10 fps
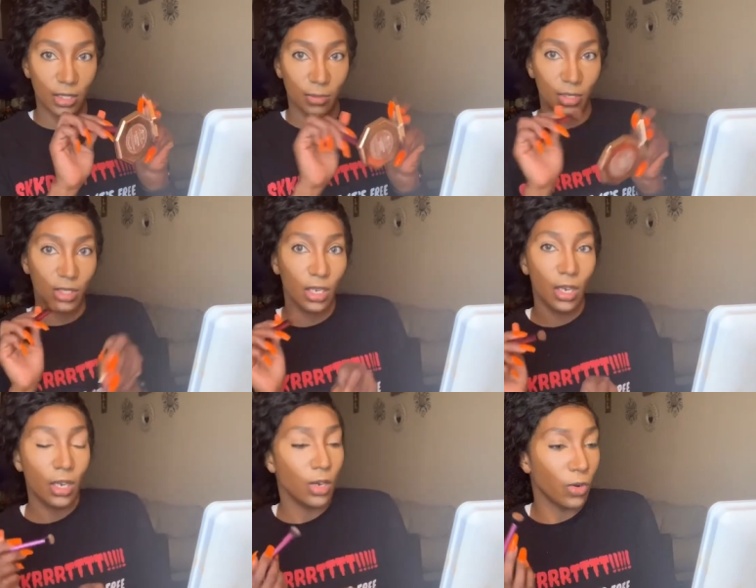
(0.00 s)
this brush
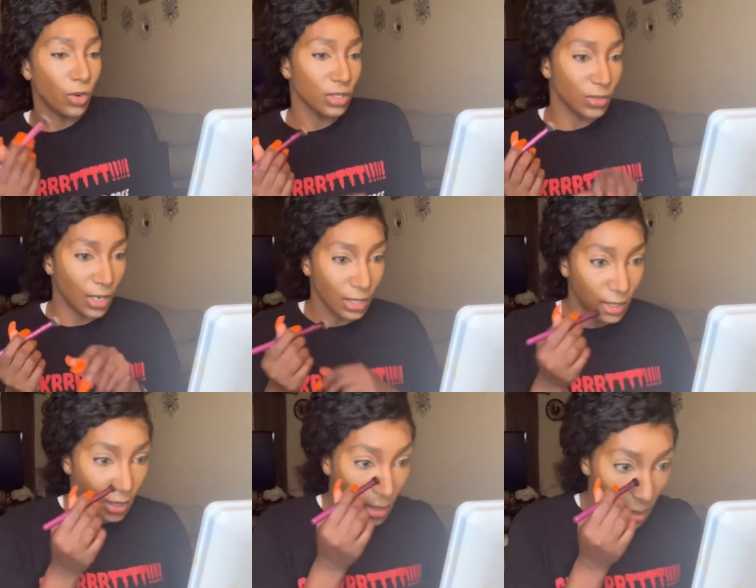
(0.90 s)
and going into it like
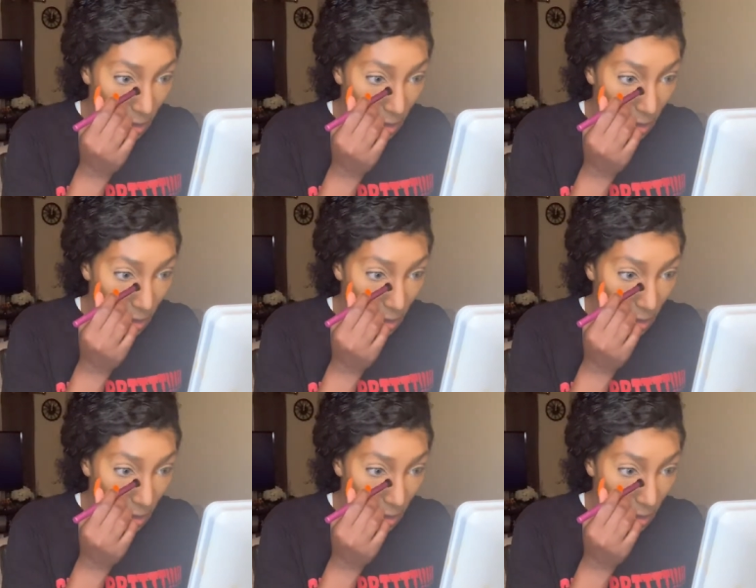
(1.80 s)
that.